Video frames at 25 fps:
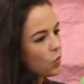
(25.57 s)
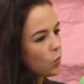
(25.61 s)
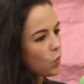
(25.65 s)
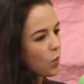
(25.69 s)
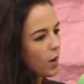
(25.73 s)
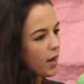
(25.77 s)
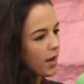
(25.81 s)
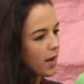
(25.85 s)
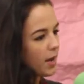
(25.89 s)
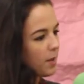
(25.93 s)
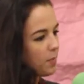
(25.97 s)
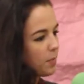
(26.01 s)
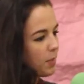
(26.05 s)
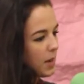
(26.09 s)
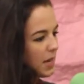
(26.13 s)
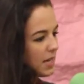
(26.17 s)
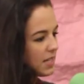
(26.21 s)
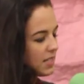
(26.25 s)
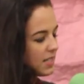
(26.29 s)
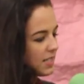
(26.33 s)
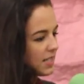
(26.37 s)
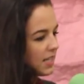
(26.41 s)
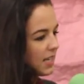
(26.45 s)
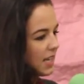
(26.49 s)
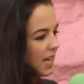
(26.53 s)
where
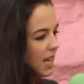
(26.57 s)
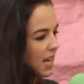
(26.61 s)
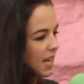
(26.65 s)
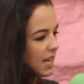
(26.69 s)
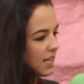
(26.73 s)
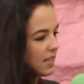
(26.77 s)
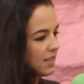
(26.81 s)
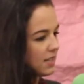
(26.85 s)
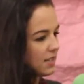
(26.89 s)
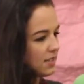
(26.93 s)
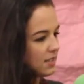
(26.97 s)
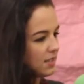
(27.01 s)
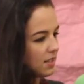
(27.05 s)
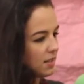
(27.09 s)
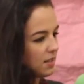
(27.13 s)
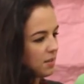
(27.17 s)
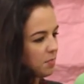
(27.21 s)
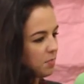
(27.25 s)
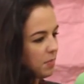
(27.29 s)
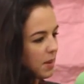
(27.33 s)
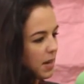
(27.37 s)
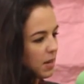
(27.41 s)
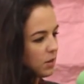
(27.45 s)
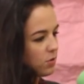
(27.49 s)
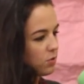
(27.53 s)
painting ends and
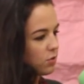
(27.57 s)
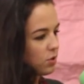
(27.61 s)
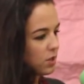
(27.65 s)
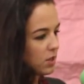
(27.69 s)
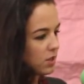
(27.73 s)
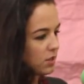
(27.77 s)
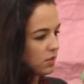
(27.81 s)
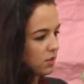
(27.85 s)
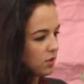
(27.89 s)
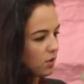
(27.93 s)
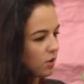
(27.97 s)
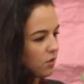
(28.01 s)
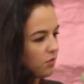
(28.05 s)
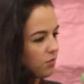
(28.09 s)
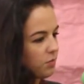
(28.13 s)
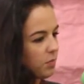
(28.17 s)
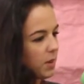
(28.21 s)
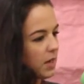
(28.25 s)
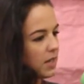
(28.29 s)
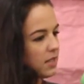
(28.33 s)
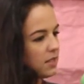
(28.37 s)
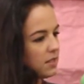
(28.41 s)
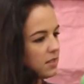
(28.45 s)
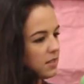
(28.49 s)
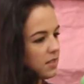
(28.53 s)
the boundaries of
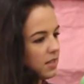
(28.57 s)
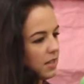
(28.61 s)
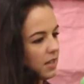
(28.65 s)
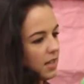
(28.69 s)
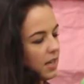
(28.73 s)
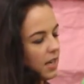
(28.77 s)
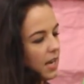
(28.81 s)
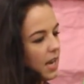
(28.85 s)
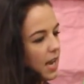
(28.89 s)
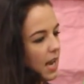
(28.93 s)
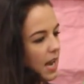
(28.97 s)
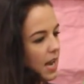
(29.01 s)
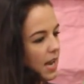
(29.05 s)
painting